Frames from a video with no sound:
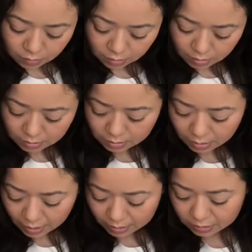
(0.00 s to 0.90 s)
because they
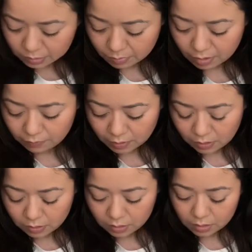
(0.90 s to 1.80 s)
asked me if they
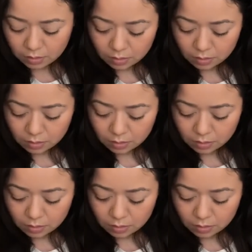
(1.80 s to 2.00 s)
could.